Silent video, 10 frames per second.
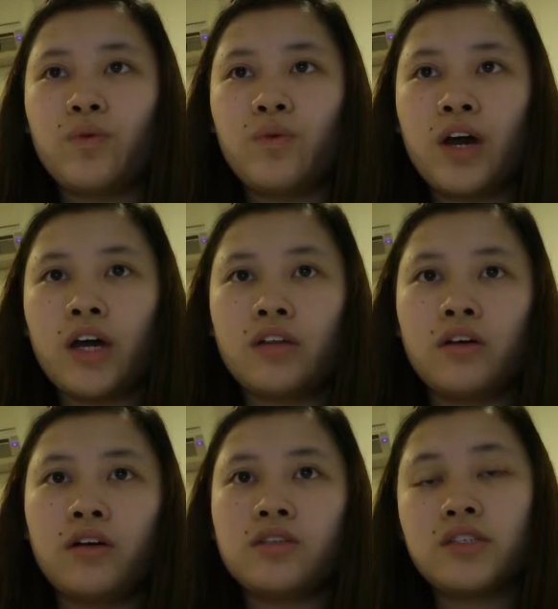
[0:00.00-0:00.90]
where
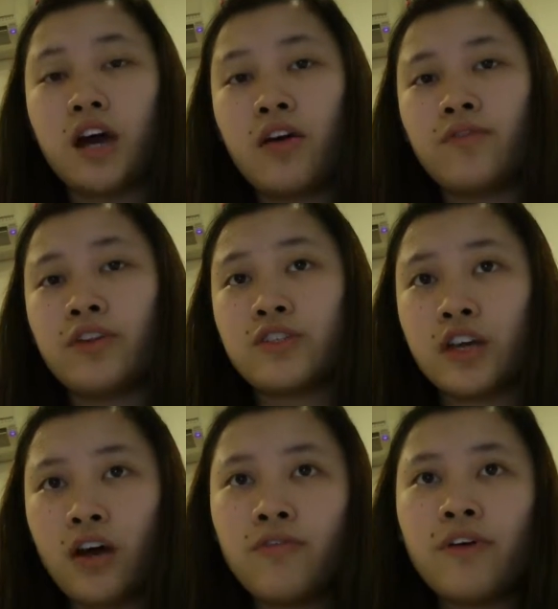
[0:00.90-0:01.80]
their staff
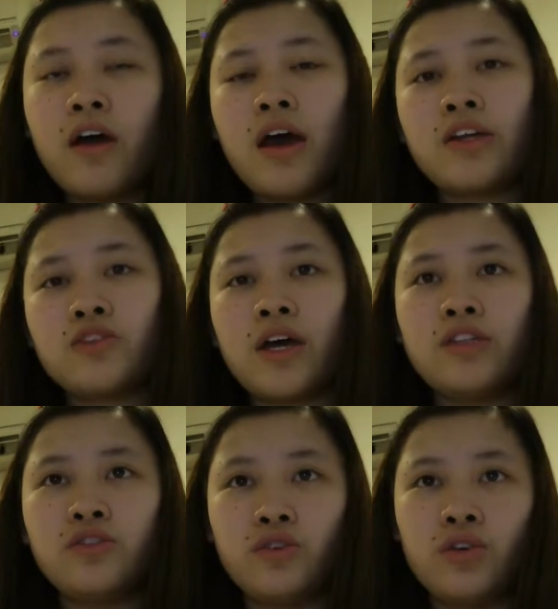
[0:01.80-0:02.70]
had to
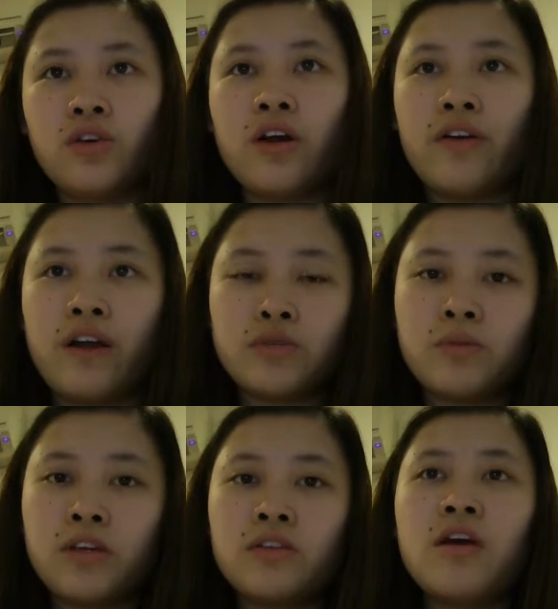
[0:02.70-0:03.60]
endure
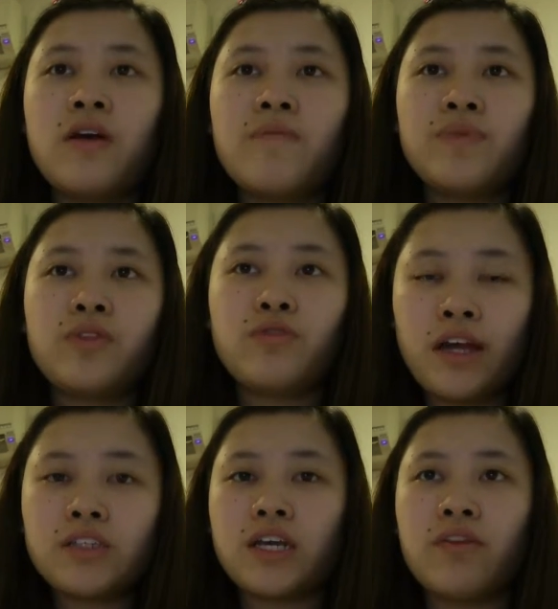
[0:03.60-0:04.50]
harassment,
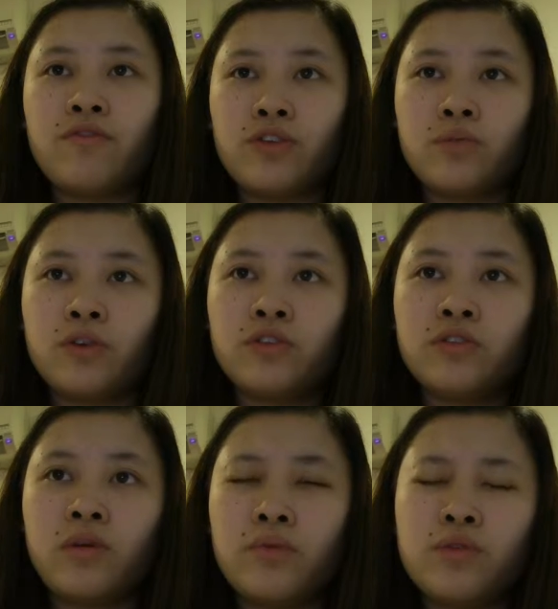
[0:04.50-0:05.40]
threats, and verbal
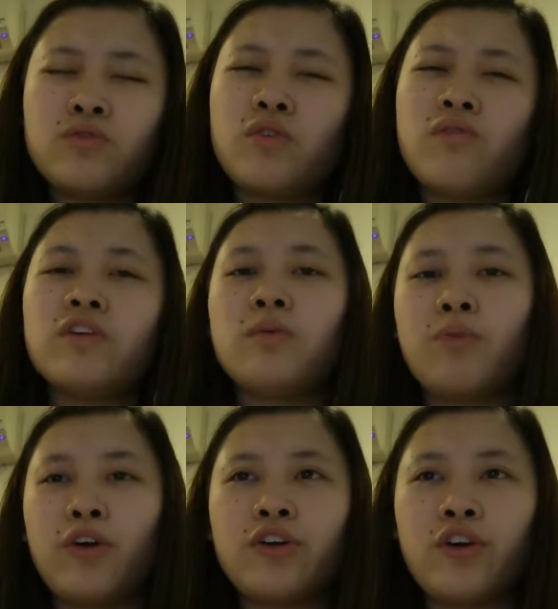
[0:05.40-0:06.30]
abuse over the
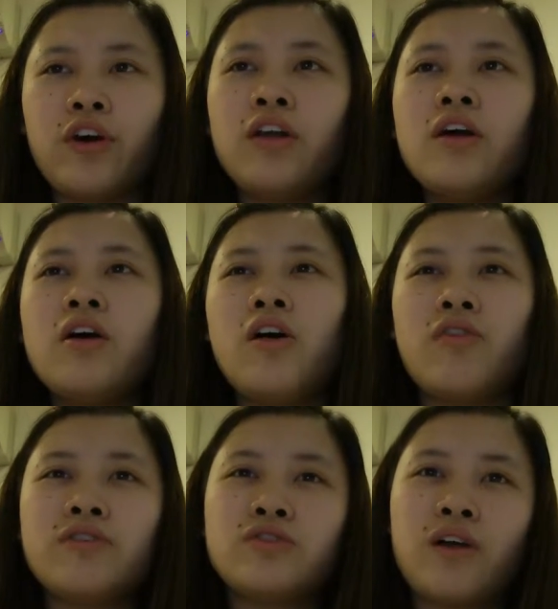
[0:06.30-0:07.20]
boycott
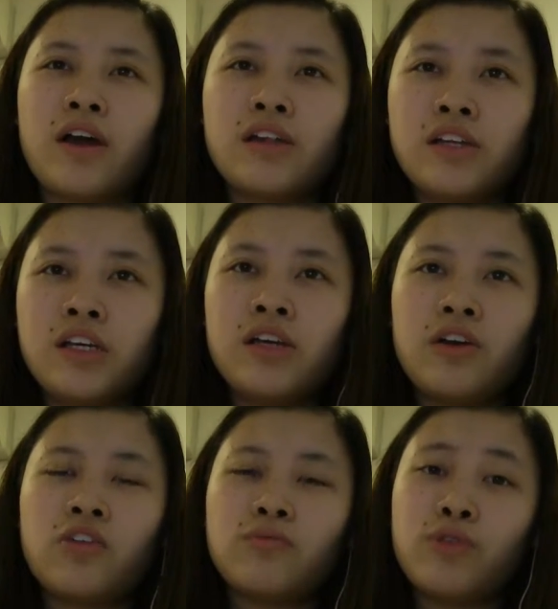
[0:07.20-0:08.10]
of Israeli
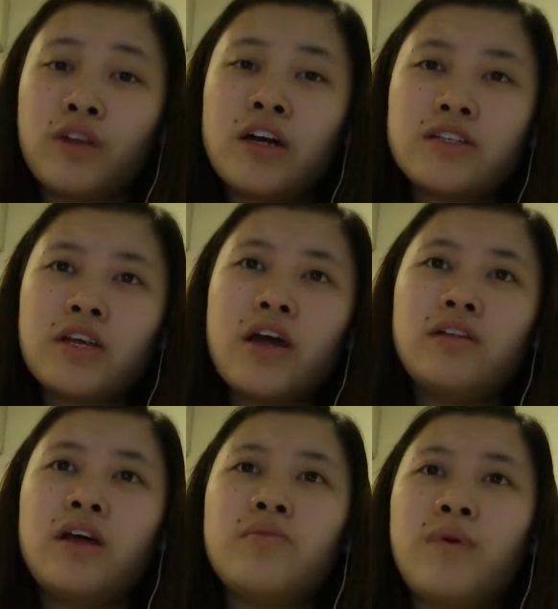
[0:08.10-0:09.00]
products
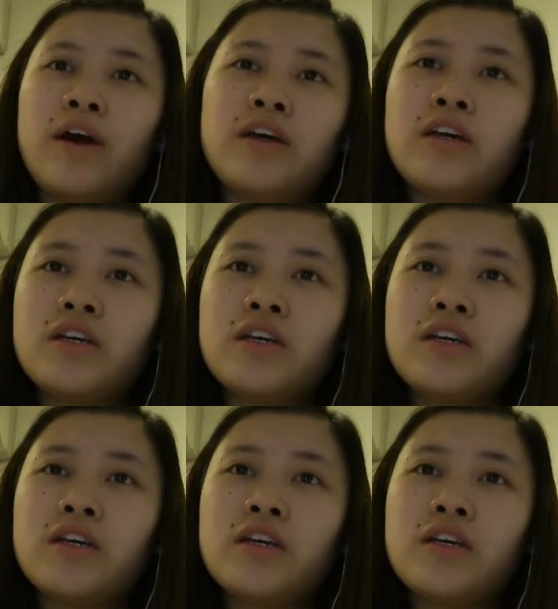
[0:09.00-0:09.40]
led by